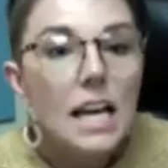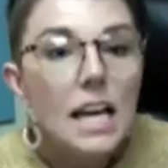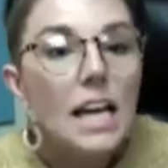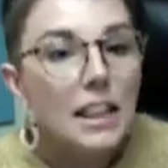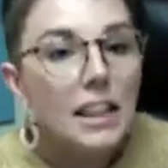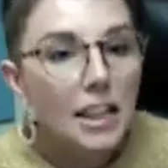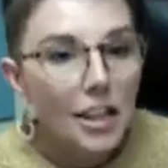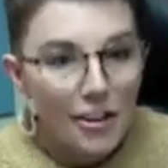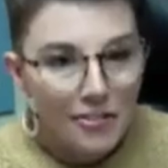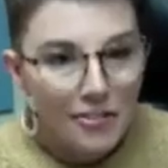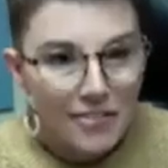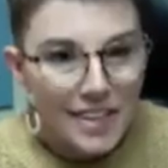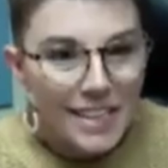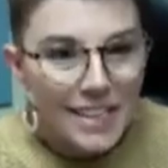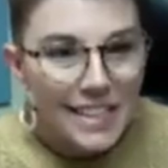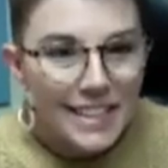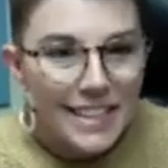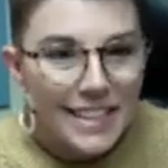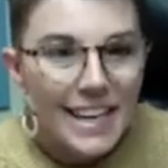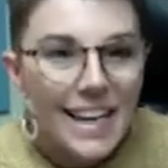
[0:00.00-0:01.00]
and
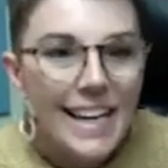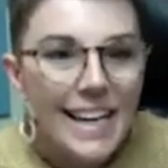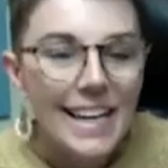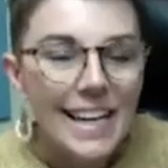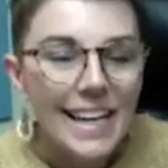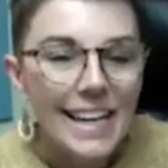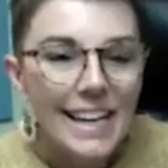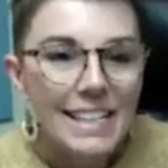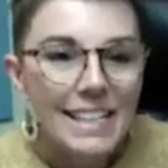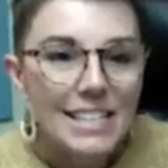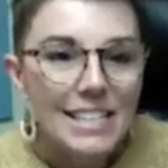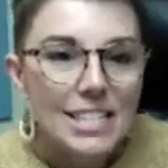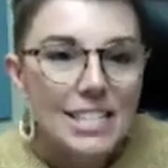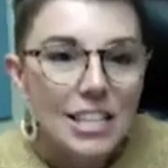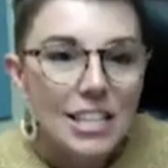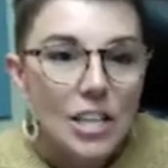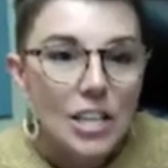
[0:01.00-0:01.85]
loving and,